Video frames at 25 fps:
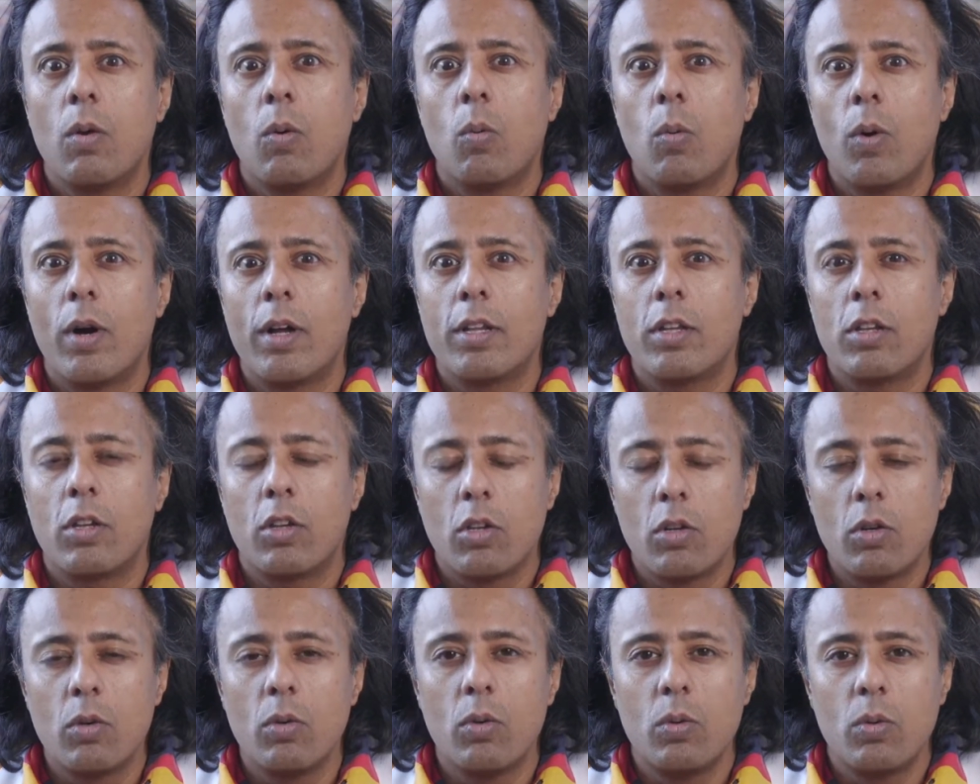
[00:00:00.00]
what
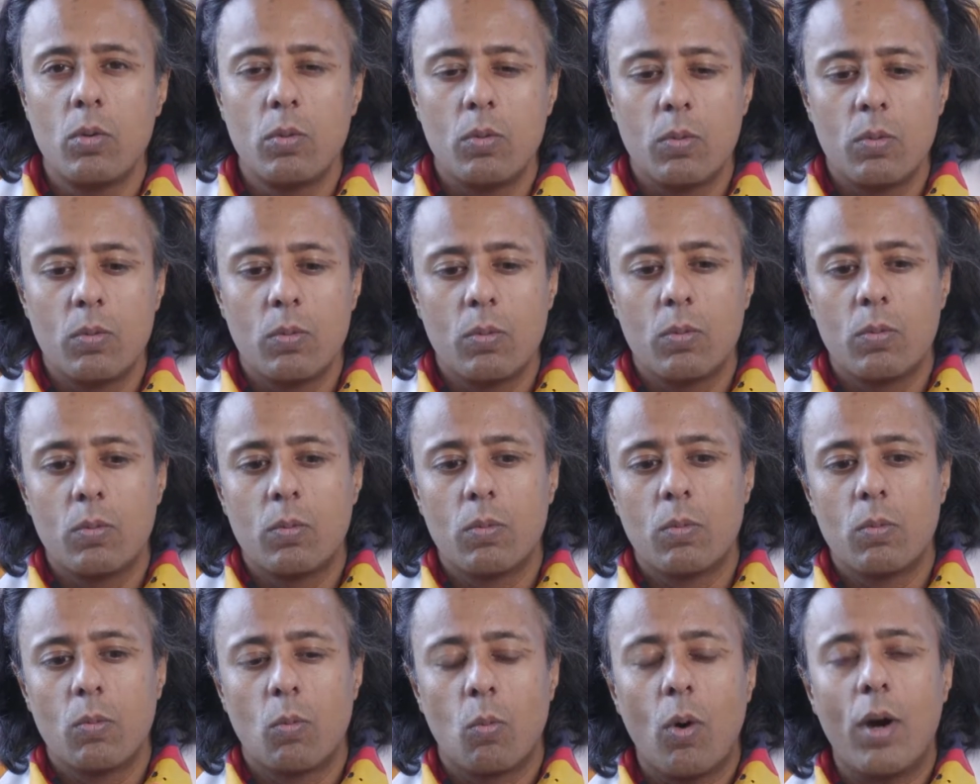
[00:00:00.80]
you
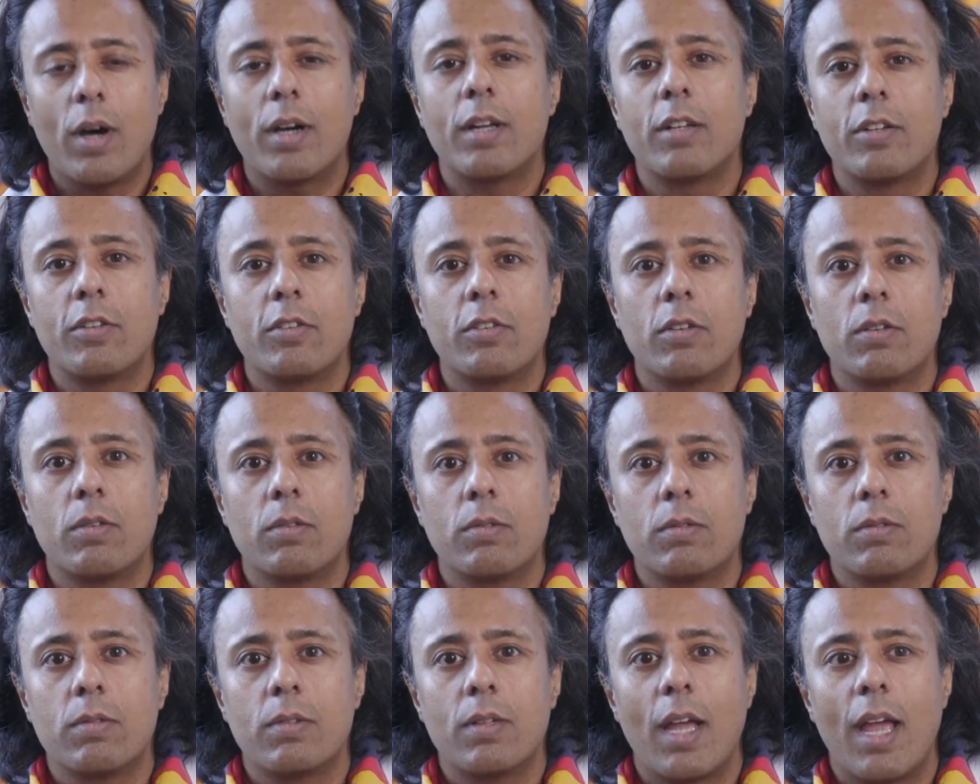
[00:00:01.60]
want to do,